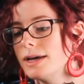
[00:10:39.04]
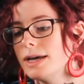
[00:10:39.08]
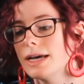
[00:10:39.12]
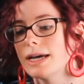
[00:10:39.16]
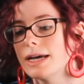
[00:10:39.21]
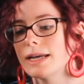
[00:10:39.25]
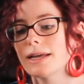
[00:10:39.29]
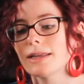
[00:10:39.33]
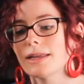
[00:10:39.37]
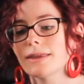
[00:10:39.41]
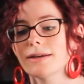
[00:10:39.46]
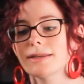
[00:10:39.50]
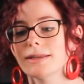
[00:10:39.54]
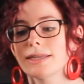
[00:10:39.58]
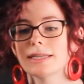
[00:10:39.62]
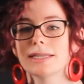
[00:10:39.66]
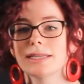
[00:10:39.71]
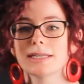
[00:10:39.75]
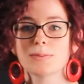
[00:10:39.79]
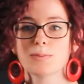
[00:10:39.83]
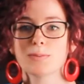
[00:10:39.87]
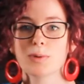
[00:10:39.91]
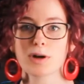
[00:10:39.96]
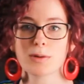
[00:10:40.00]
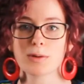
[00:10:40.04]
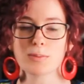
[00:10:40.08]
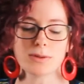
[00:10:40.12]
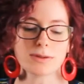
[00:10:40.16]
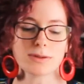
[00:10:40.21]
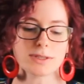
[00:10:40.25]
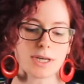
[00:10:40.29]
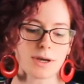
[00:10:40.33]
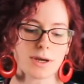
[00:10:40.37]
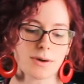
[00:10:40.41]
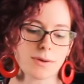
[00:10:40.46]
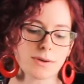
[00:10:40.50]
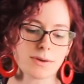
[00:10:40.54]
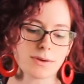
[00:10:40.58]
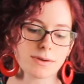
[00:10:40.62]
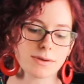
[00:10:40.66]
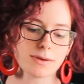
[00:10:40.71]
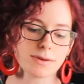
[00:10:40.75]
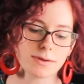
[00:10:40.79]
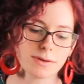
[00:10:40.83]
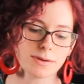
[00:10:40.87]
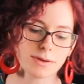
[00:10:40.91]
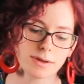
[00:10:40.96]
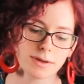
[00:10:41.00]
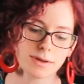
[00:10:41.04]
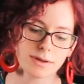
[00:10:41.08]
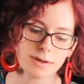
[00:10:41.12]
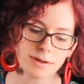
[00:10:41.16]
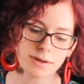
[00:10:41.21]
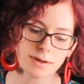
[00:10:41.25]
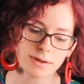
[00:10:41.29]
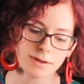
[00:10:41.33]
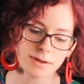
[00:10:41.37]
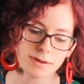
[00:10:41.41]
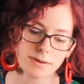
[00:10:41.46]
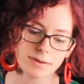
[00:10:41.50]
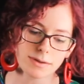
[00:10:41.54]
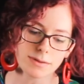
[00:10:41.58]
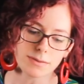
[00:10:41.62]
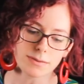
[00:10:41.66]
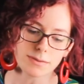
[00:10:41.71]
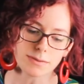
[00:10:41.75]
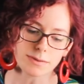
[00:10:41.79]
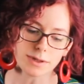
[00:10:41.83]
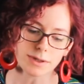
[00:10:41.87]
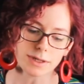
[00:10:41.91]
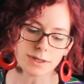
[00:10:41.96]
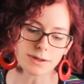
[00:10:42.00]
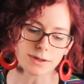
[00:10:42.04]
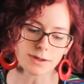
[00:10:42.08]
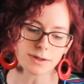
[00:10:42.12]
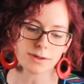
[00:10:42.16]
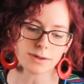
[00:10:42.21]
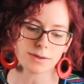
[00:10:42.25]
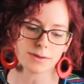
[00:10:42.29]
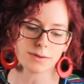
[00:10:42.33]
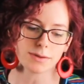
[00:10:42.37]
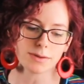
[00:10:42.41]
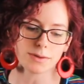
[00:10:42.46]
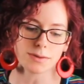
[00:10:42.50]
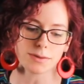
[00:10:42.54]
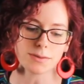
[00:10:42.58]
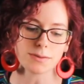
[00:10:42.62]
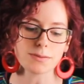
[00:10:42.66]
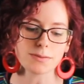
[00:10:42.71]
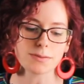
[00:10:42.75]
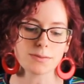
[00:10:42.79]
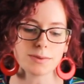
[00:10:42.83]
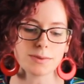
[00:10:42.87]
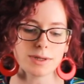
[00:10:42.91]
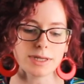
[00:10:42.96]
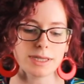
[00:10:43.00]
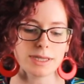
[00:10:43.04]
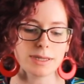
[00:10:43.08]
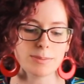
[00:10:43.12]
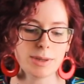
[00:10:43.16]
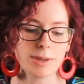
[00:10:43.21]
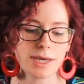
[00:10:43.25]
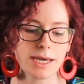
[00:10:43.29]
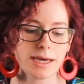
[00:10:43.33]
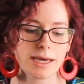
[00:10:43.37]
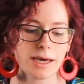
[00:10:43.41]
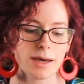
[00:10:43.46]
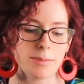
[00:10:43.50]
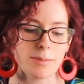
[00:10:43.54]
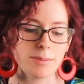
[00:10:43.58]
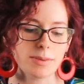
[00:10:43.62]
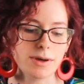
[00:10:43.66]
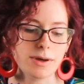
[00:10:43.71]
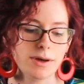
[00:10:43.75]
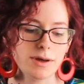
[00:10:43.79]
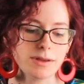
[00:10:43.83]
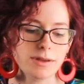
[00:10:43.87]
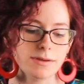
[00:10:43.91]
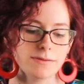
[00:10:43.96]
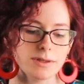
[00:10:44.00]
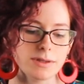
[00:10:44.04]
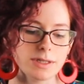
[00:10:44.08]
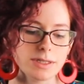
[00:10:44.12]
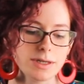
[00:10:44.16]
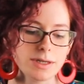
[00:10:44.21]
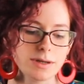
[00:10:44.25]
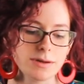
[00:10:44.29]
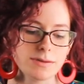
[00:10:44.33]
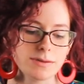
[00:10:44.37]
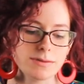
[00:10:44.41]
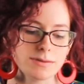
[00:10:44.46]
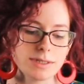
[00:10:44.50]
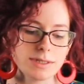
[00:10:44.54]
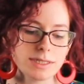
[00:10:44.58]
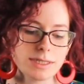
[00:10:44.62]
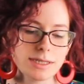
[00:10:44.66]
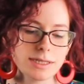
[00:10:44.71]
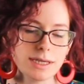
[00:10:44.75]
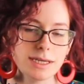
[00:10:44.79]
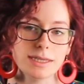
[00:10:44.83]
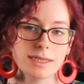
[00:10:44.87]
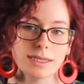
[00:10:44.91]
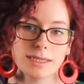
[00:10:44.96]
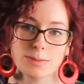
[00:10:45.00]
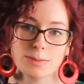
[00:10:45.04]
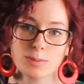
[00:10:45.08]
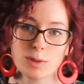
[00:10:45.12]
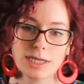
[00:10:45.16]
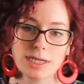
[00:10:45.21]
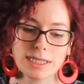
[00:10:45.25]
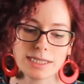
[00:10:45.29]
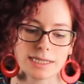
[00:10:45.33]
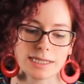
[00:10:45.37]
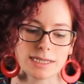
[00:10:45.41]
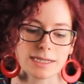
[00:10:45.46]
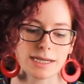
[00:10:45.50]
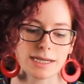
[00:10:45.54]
And I thought that this purple tone would really pick up all of the tones in this bracelet